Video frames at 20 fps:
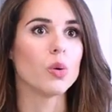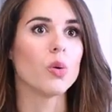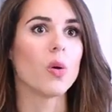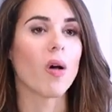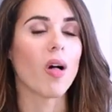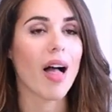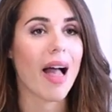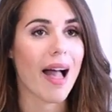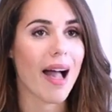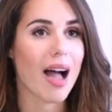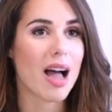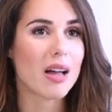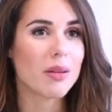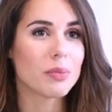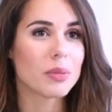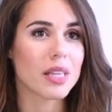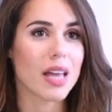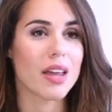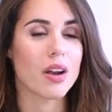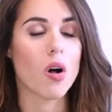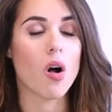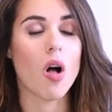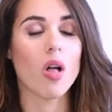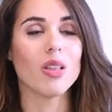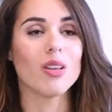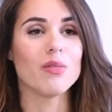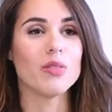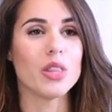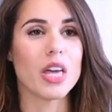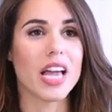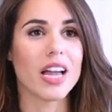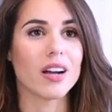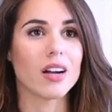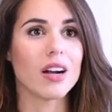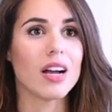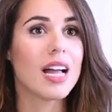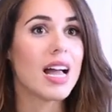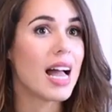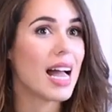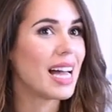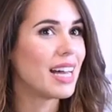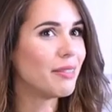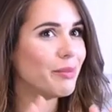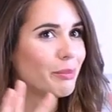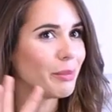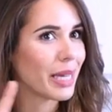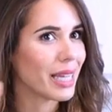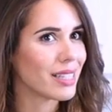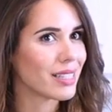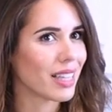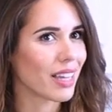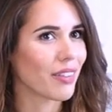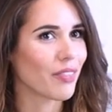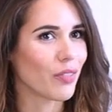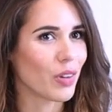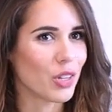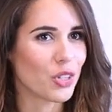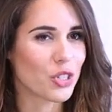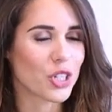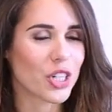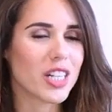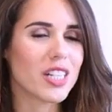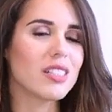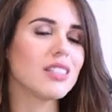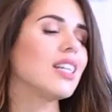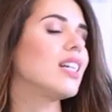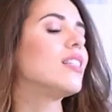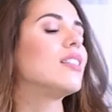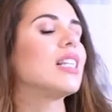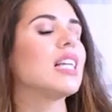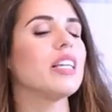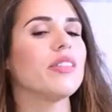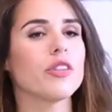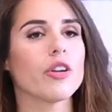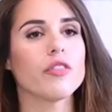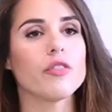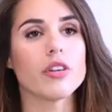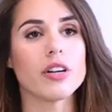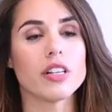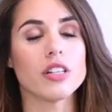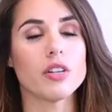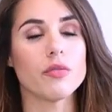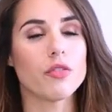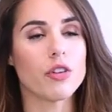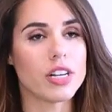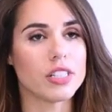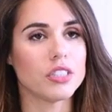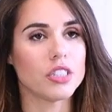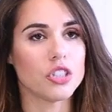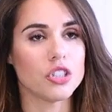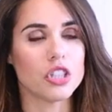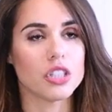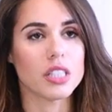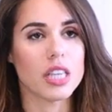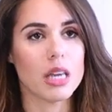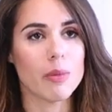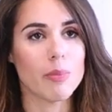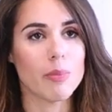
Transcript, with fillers: Google Apps and all of their amazing features. It's easier for, for us to just